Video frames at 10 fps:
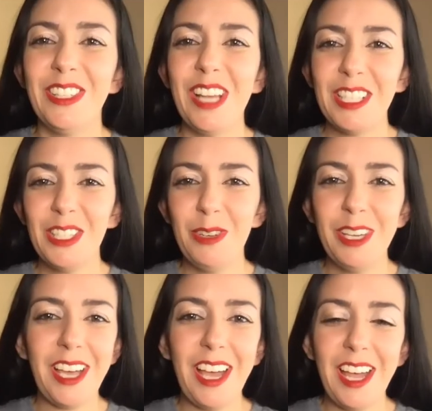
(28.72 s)
last
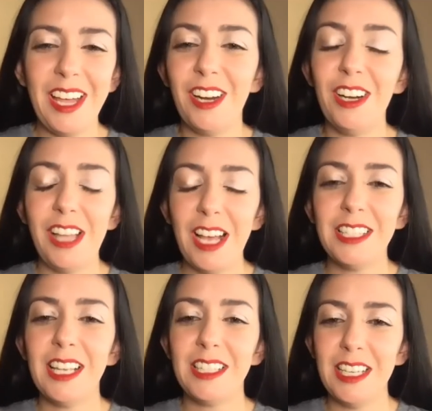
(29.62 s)

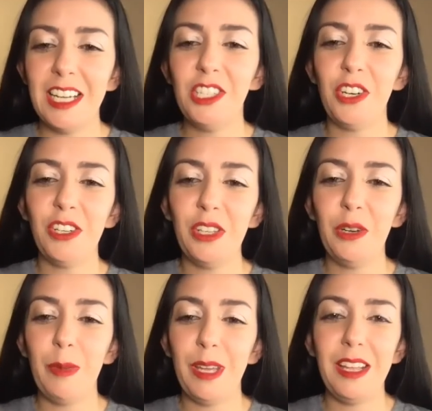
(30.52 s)
lesson, I shared a
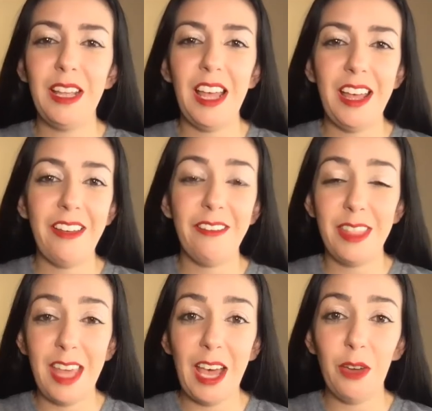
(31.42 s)
little bit of
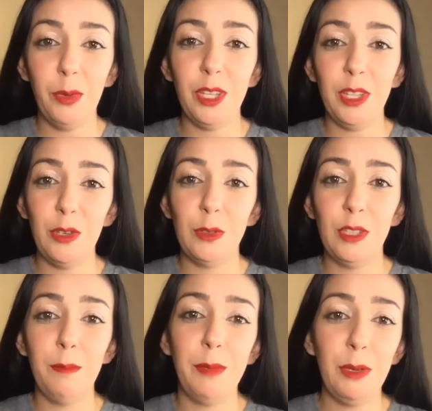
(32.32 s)
that with you.
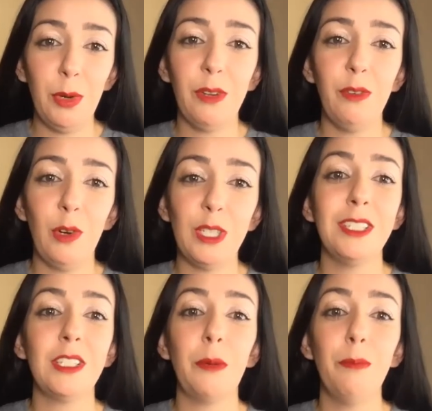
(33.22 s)
So the B word, of course,
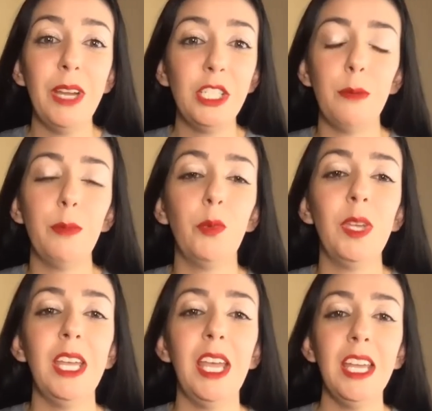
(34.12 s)
is our budget, but
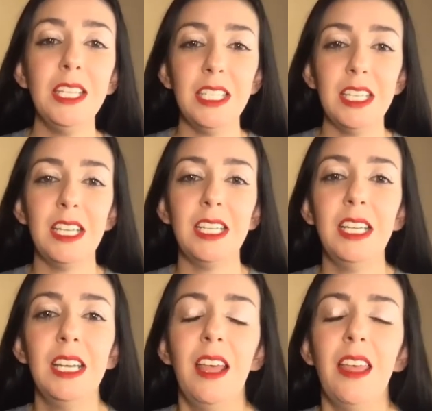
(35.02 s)
we ended
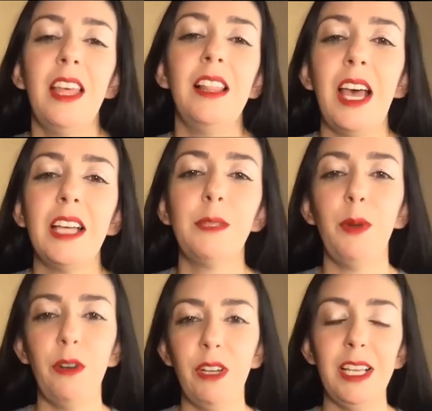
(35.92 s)
the last
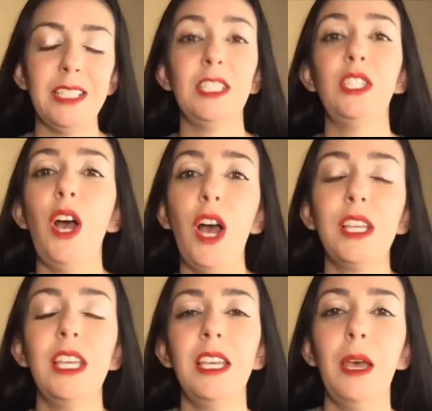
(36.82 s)
part of our lesson
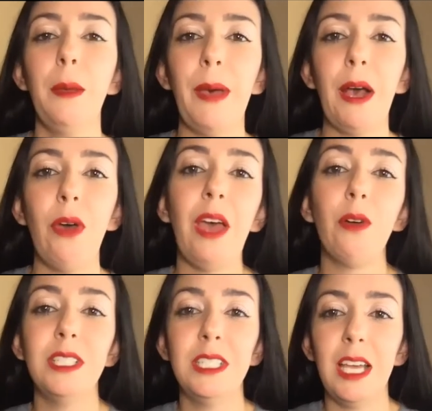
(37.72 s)
talking about
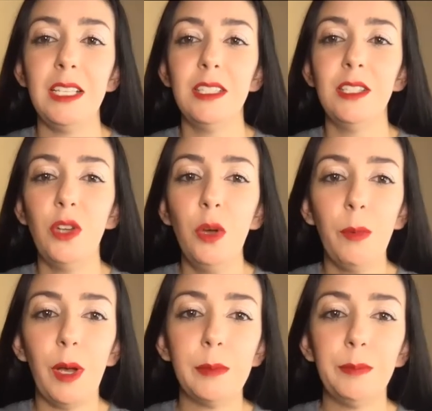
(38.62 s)
our debt
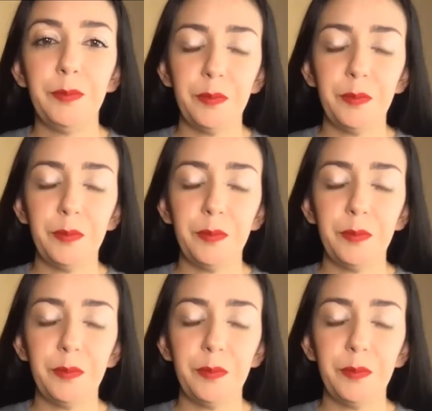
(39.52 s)
snowball.